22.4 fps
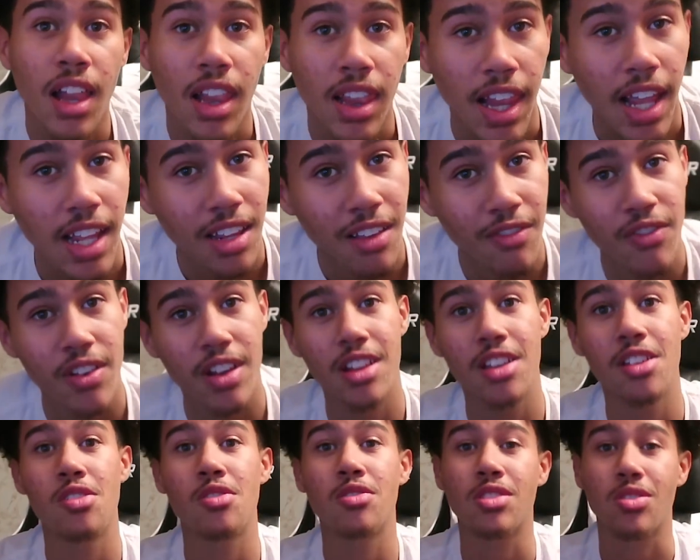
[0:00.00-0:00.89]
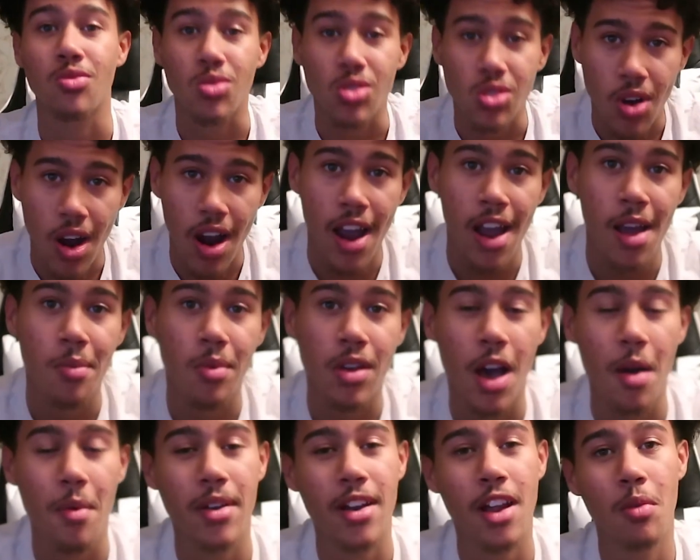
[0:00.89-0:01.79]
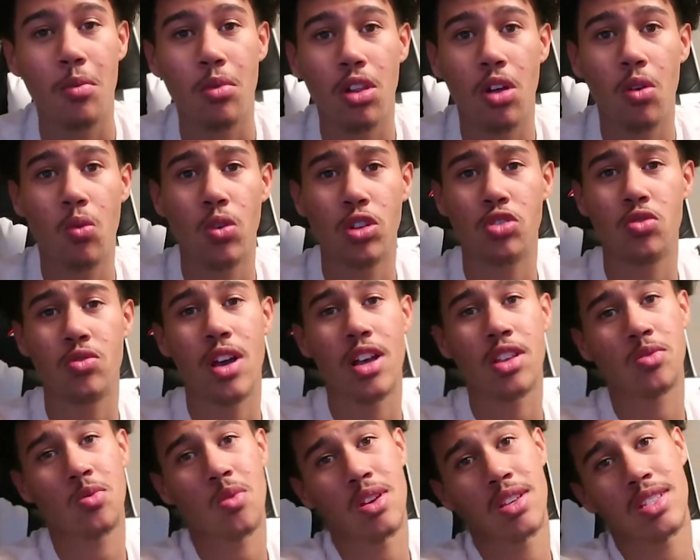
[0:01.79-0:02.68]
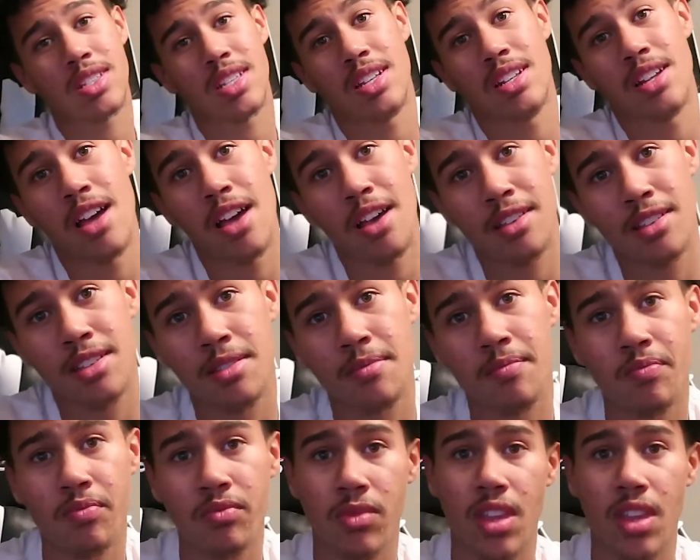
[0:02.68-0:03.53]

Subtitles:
like the video, subscribe, comment down below what you guys want to see next.